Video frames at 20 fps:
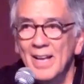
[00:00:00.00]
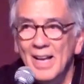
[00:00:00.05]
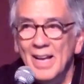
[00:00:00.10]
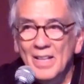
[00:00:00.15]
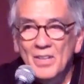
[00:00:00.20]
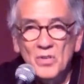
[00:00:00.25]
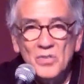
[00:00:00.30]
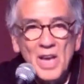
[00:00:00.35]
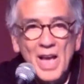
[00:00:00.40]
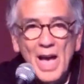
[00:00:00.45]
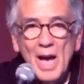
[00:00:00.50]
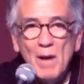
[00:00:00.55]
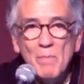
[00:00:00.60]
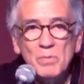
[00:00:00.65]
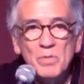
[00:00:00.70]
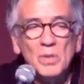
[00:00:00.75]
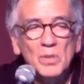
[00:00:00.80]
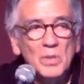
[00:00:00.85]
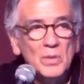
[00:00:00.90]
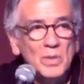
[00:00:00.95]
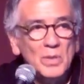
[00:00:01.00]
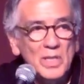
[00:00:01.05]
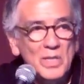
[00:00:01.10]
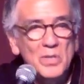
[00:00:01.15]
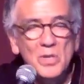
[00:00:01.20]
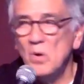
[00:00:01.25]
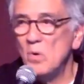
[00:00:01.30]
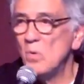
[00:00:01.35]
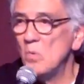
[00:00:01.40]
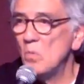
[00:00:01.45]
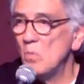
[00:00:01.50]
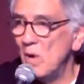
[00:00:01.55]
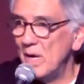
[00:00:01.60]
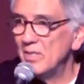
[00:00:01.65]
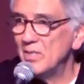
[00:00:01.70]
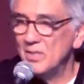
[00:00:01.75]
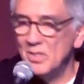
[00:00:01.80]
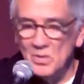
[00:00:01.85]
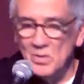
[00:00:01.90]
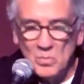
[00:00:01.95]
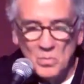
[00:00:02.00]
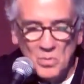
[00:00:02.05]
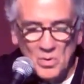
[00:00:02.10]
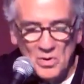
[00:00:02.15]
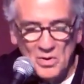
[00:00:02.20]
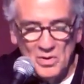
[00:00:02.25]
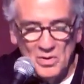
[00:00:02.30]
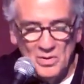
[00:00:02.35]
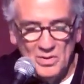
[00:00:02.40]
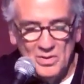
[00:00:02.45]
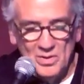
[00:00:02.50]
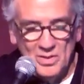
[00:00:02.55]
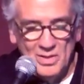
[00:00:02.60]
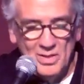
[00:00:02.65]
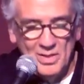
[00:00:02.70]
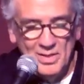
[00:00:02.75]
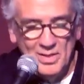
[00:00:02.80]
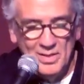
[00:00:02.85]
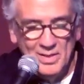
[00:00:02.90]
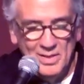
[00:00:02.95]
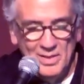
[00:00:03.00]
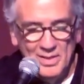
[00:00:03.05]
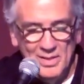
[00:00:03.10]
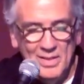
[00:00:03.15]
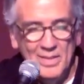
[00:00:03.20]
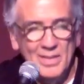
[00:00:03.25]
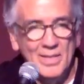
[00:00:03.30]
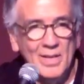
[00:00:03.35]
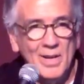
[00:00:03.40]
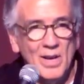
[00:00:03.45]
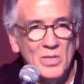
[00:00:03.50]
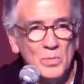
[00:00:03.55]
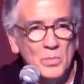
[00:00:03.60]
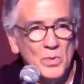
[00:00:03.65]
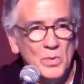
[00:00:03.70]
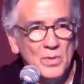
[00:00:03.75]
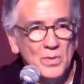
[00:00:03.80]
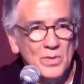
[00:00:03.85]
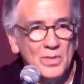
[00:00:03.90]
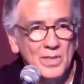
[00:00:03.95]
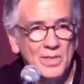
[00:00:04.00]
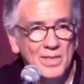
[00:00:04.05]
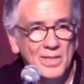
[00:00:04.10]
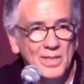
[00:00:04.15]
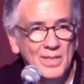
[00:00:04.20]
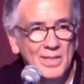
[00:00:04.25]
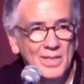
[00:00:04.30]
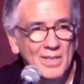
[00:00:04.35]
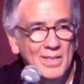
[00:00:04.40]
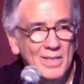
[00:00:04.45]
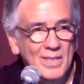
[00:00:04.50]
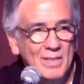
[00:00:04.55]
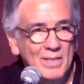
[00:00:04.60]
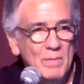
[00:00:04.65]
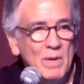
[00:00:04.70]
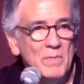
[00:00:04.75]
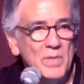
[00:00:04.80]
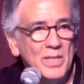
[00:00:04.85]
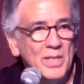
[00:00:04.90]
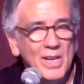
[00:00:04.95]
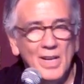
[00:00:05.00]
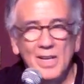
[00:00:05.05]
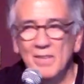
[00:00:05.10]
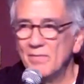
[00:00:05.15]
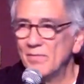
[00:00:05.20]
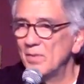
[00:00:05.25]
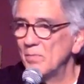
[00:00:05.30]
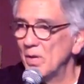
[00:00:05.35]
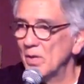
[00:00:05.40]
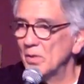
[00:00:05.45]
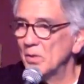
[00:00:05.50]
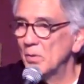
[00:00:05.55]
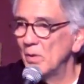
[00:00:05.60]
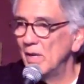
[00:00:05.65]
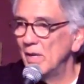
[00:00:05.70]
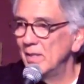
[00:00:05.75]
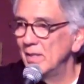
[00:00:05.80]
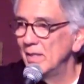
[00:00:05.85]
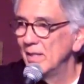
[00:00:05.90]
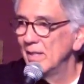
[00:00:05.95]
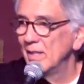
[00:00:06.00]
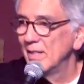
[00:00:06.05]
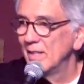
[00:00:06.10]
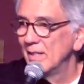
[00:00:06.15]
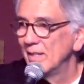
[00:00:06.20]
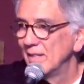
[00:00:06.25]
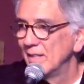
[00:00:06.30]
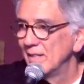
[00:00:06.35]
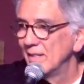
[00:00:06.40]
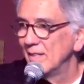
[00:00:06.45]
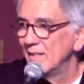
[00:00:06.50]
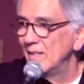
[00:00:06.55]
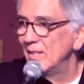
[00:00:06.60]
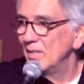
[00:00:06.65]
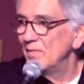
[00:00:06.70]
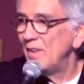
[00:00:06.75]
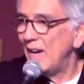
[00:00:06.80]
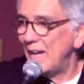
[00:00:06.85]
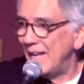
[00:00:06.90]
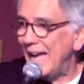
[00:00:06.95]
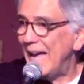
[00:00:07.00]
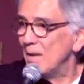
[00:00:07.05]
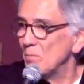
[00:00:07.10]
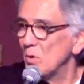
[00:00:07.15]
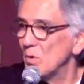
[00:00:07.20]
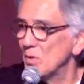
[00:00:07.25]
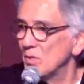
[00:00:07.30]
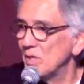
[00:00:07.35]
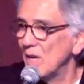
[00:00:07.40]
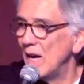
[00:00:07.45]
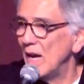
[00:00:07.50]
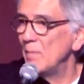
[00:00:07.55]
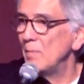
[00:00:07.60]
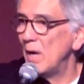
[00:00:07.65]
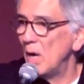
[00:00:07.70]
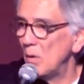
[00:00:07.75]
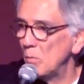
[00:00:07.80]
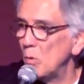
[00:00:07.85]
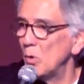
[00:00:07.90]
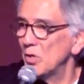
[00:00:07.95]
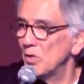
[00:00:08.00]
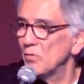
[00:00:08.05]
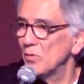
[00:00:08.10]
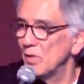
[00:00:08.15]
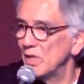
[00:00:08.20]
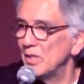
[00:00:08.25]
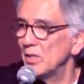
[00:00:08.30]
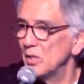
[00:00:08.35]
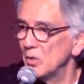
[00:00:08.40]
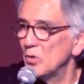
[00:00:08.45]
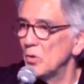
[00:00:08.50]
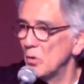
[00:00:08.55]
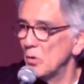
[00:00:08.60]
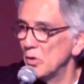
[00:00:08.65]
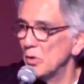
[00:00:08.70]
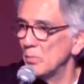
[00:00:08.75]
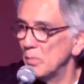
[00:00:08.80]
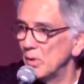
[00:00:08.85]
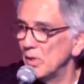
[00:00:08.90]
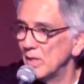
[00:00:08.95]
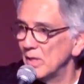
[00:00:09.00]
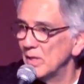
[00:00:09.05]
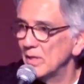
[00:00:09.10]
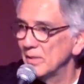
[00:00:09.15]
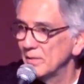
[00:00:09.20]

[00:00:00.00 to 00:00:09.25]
There's absolutely no wasted words in the Gospels. Remember the line from Mark Twain? You know, if I had more time, I would have written a shorter book.